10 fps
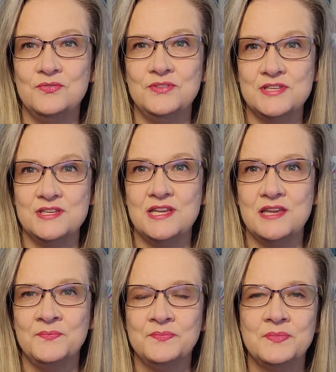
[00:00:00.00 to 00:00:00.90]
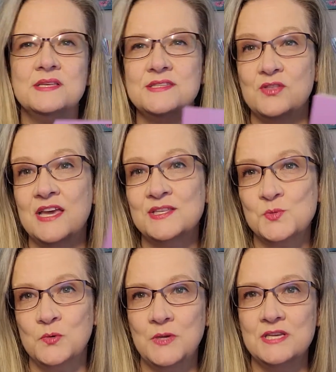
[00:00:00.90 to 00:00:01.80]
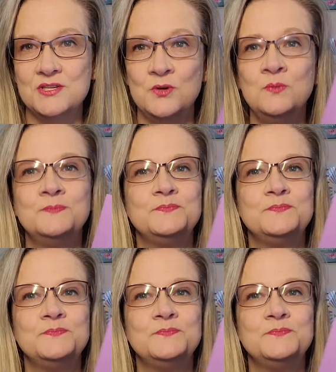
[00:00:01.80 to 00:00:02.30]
to D. So that's what we do.